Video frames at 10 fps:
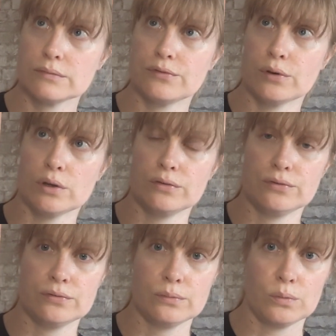full of
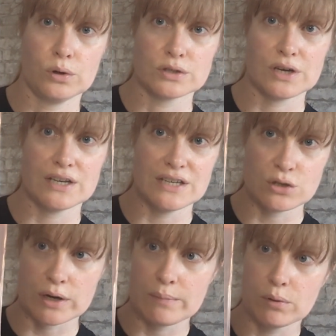water. I did
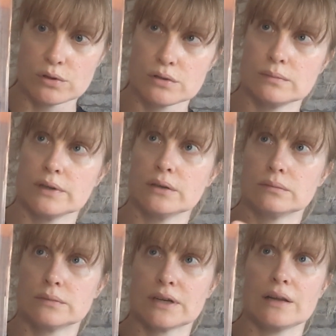try and put some little
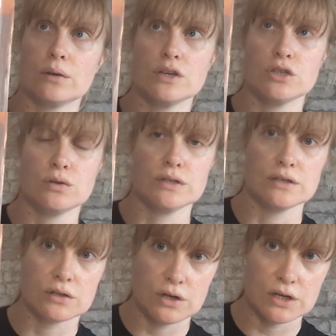diluting juice in
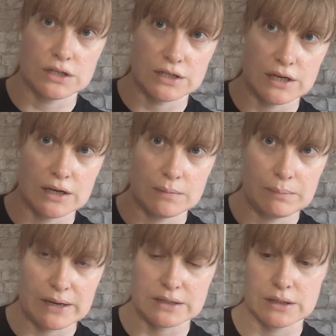so you can see it
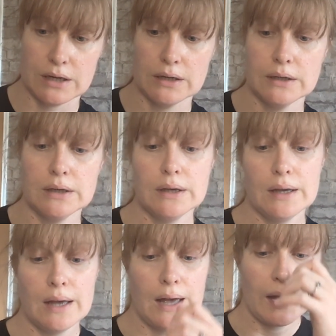better.
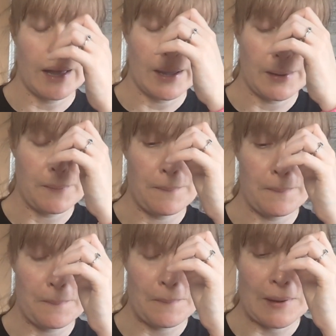And
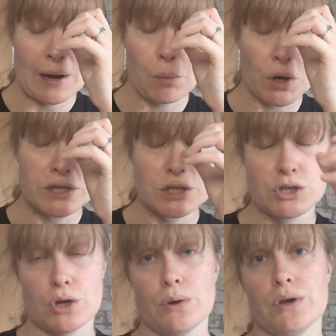I wanted to
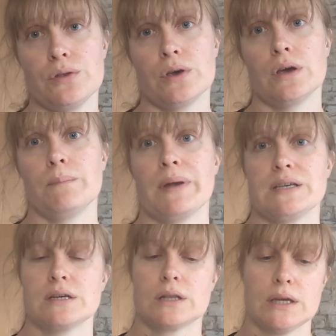show you that
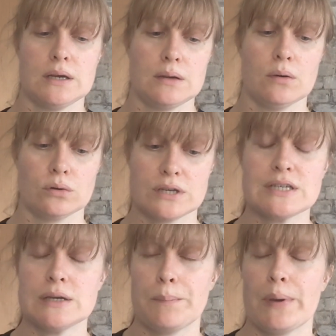basically
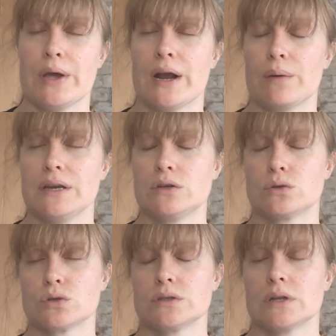autistic burnout, it
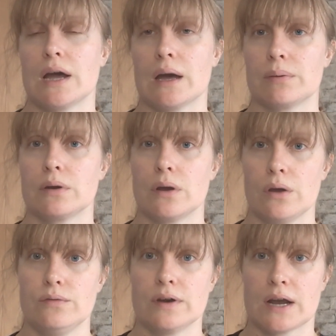doesn't happen
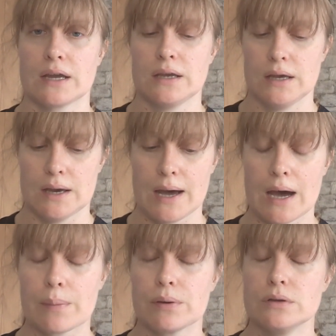overnight. It
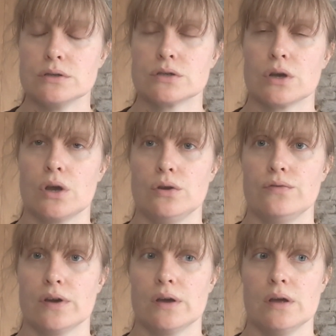happens
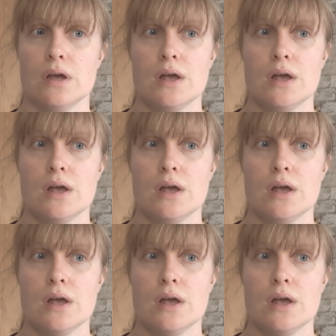over